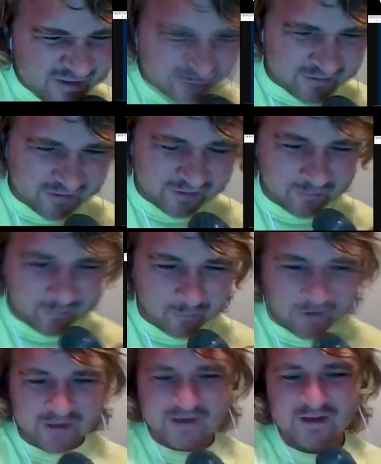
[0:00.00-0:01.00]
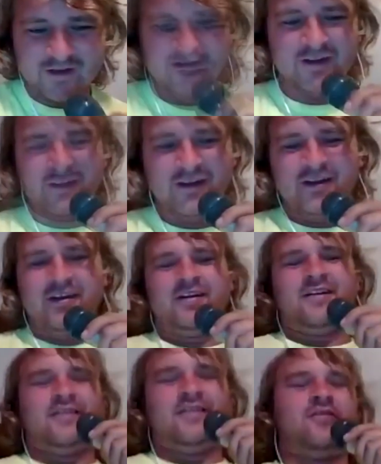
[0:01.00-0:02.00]
to turn 1.
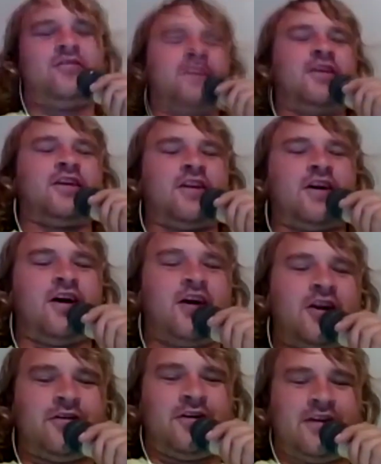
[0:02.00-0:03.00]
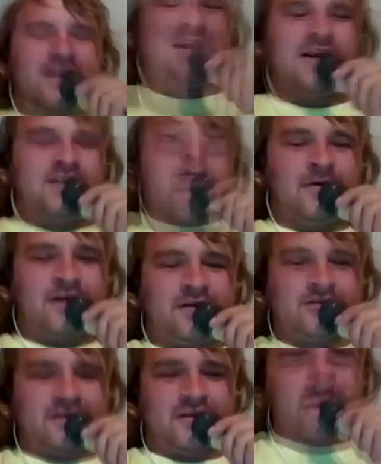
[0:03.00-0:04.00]
I was thinking 190
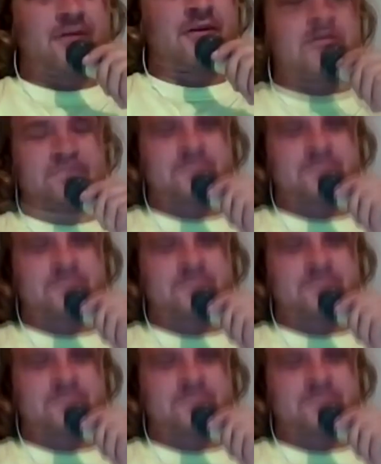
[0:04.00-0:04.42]
miles an hour.